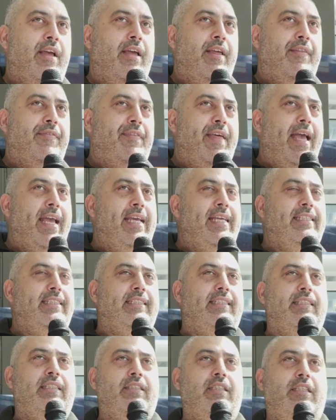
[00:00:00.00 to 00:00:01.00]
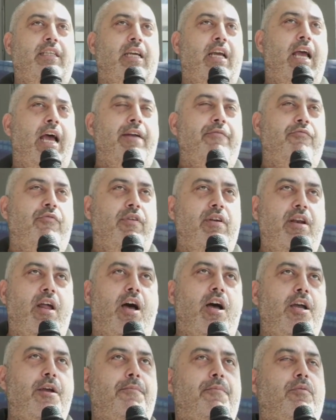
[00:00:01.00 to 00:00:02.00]
That is a
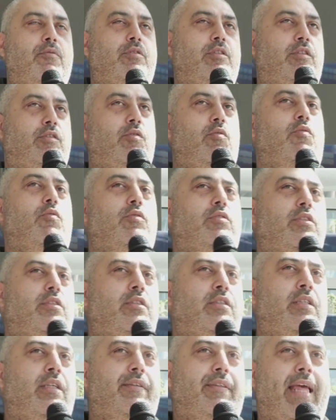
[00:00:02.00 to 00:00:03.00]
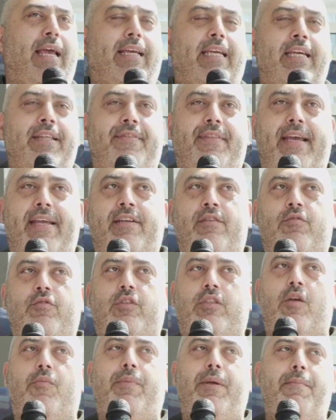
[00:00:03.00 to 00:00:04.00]
reliable source that can then
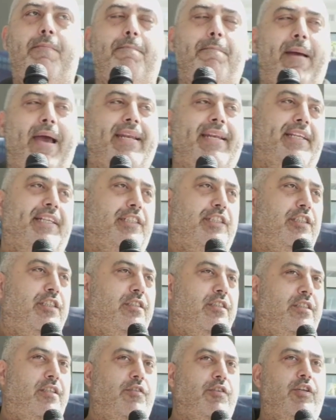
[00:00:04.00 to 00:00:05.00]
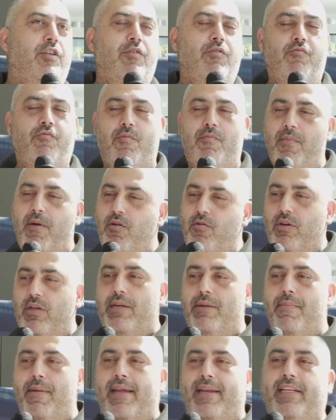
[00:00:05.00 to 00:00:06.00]
also be managed. So you can
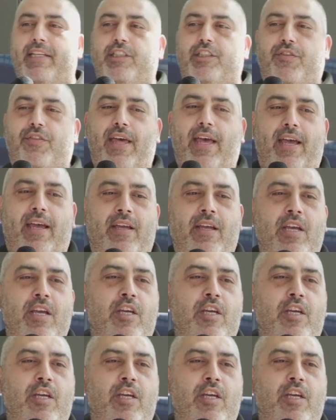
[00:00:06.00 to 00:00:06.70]
remotely manage that.